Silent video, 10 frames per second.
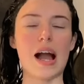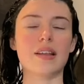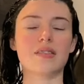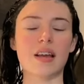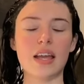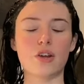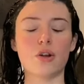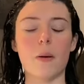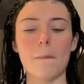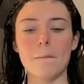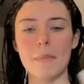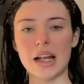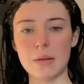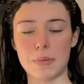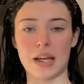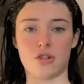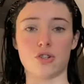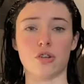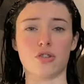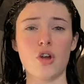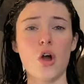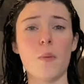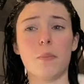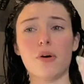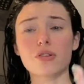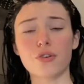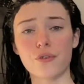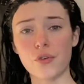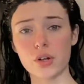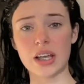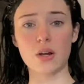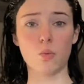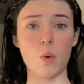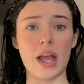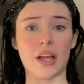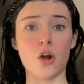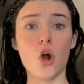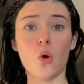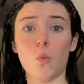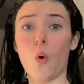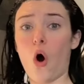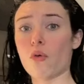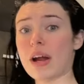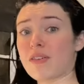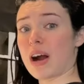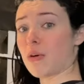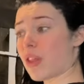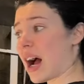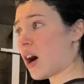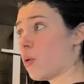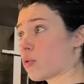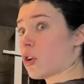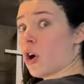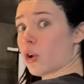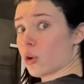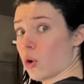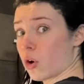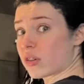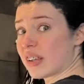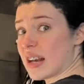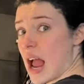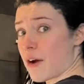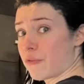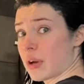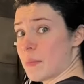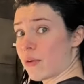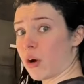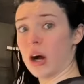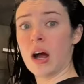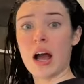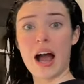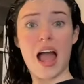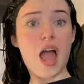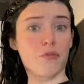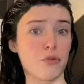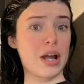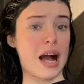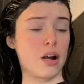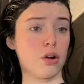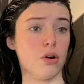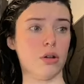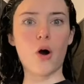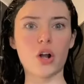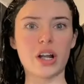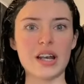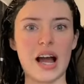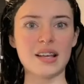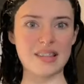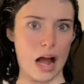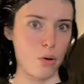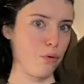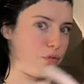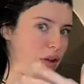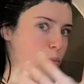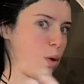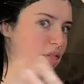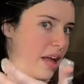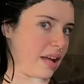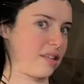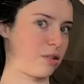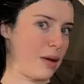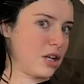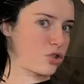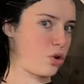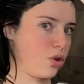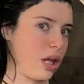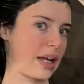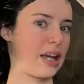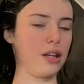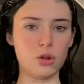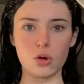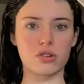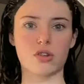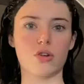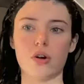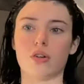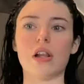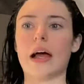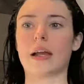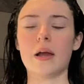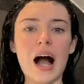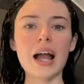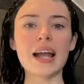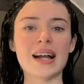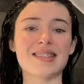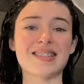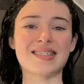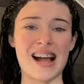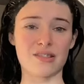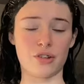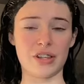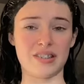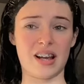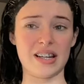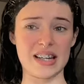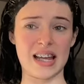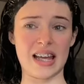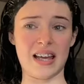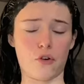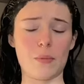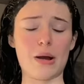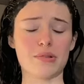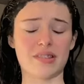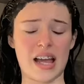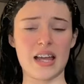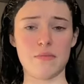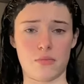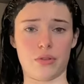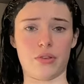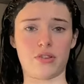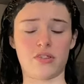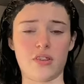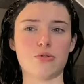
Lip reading: I'd taken many pictures, bought a fucking wig, wore it around the house, looked in every mirror at every angle, put on a nice outfit with it to make sure like it looked good. Like, I had sat on this idea for about 10 months.